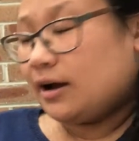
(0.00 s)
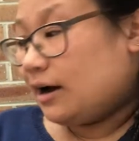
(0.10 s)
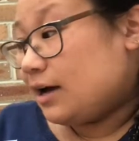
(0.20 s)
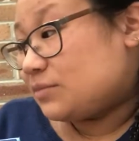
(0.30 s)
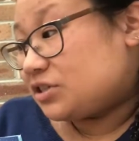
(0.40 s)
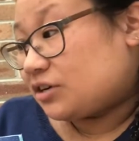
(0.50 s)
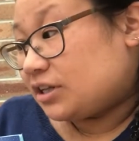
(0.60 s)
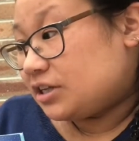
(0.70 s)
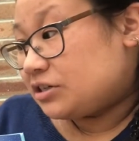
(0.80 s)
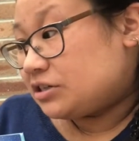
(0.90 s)
I'm
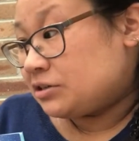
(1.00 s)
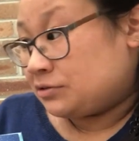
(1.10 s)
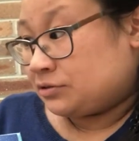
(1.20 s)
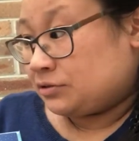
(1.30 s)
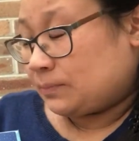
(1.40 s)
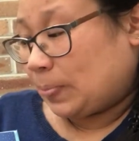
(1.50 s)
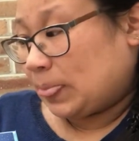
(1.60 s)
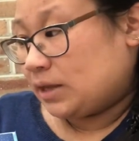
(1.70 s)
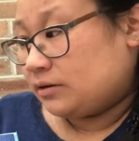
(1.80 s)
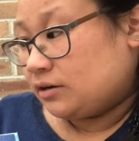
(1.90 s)
Australian too.
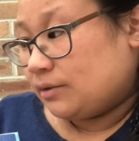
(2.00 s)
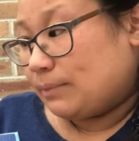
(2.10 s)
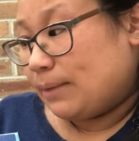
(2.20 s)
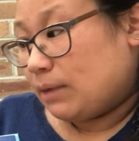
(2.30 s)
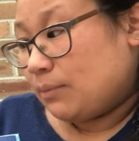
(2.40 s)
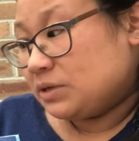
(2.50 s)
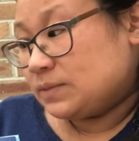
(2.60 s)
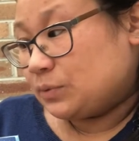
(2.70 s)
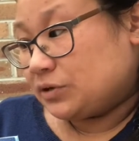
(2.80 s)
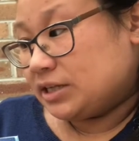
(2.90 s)
My mum was
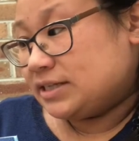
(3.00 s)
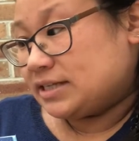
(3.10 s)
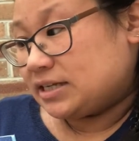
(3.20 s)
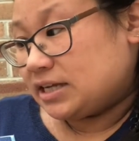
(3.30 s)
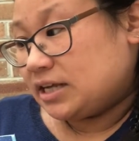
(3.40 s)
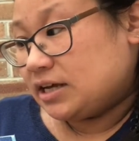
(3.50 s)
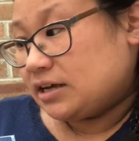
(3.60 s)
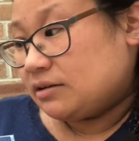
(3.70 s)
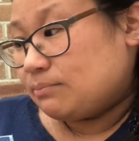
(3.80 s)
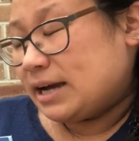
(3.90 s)
born in Sydney,
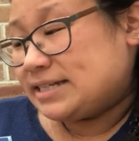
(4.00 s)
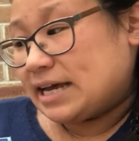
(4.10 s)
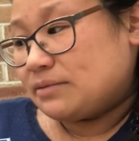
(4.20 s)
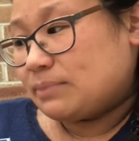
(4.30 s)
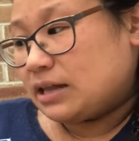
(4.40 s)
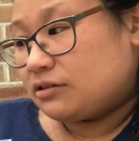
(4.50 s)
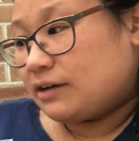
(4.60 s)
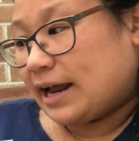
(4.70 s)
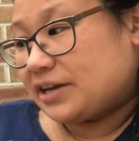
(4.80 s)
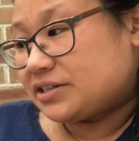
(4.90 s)
my dad in
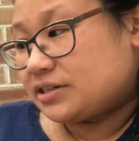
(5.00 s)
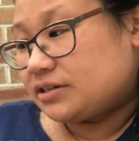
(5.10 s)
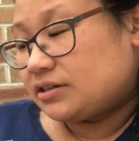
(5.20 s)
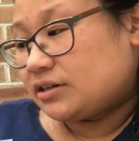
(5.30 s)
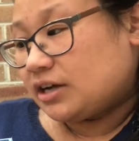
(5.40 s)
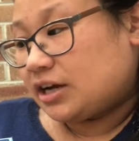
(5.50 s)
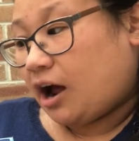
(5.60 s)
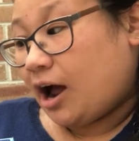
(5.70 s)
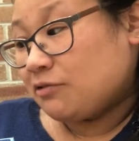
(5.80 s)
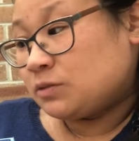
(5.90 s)
Ballarat, and
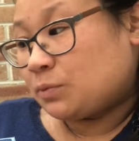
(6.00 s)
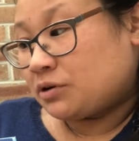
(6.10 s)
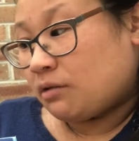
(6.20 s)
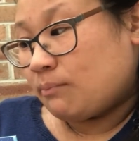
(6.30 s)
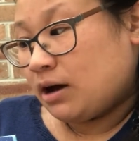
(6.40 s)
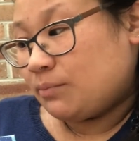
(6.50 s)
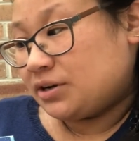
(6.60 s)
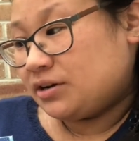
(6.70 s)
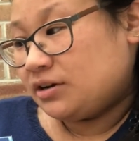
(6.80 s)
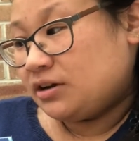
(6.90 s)
I was born in
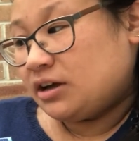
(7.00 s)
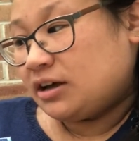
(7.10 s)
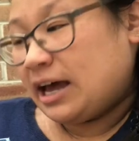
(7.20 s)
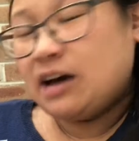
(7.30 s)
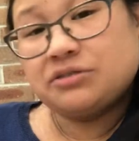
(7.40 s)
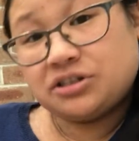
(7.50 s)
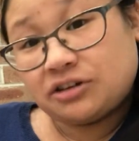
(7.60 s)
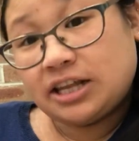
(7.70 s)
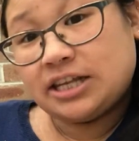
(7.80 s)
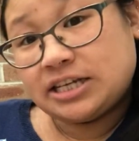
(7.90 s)
Melbourne. How
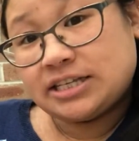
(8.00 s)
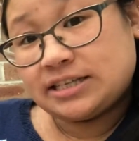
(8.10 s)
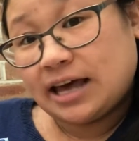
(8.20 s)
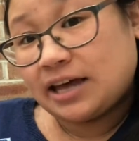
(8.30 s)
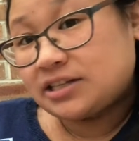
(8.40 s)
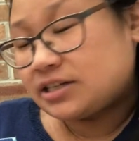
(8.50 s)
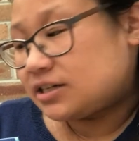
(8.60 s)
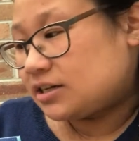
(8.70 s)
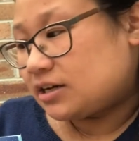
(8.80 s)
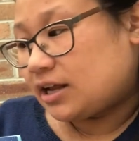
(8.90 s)
Australian is that?
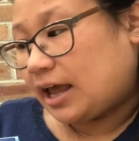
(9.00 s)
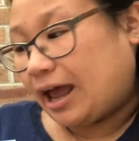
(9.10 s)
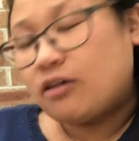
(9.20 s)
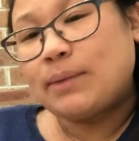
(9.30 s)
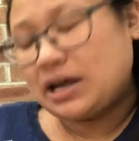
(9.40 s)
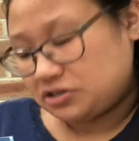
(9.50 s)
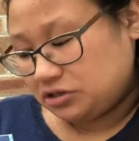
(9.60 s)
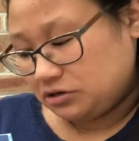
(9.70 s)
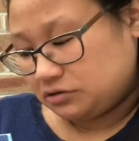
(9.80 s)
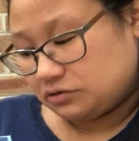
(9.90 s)
How about
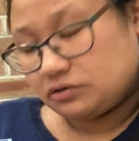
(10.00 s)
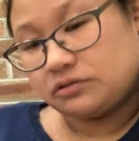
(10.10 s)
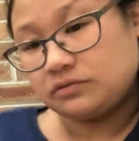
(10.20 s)
you?